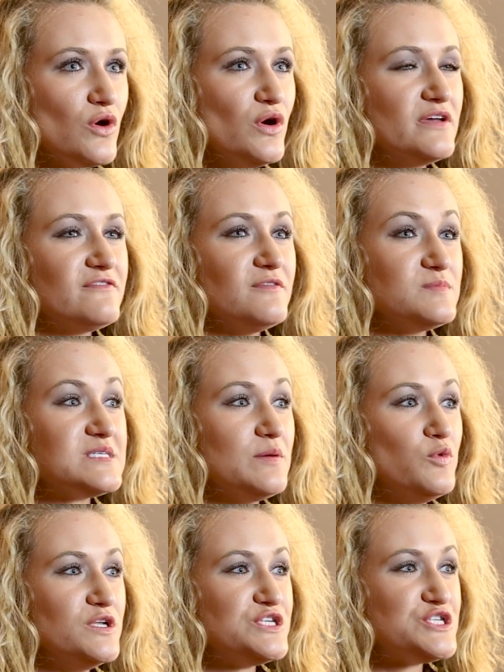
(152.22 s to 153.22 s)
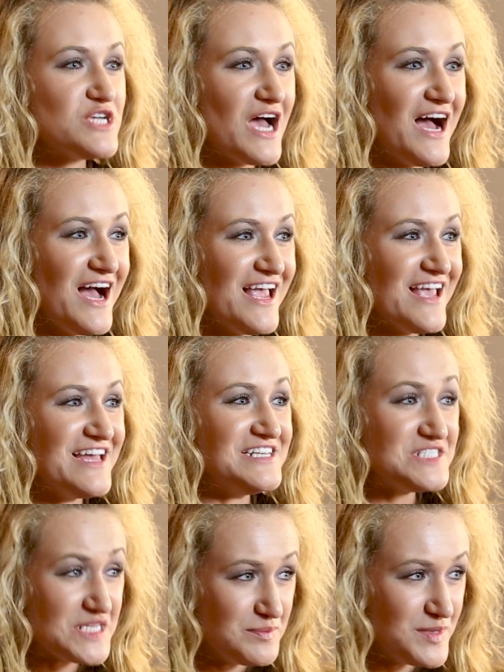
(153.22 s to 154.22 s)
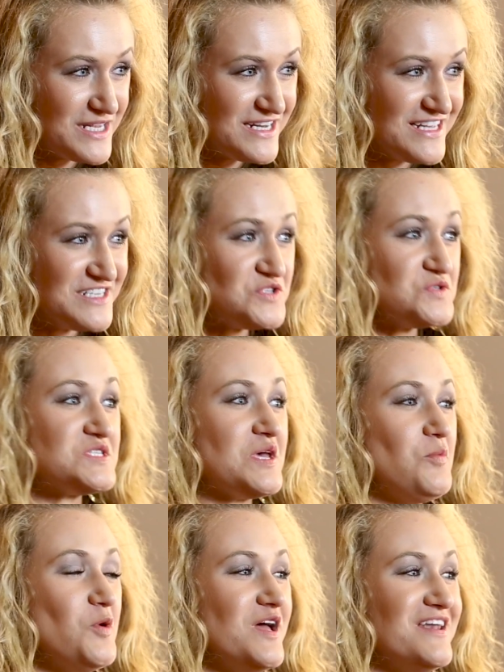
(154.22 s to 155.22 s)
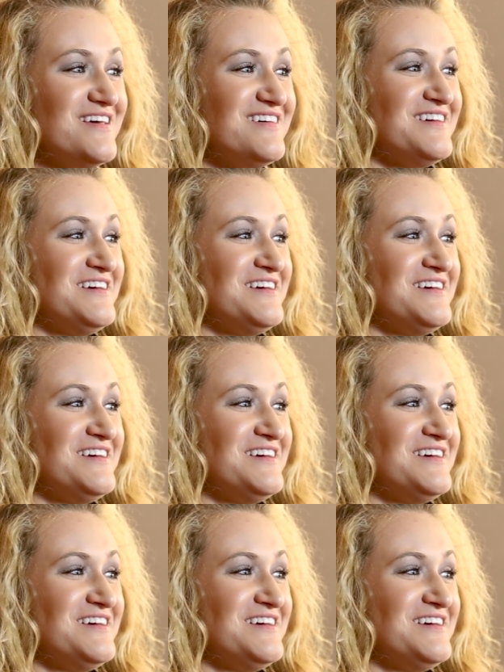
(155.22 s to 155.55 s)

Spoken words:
Growing from someone shy and timid into someone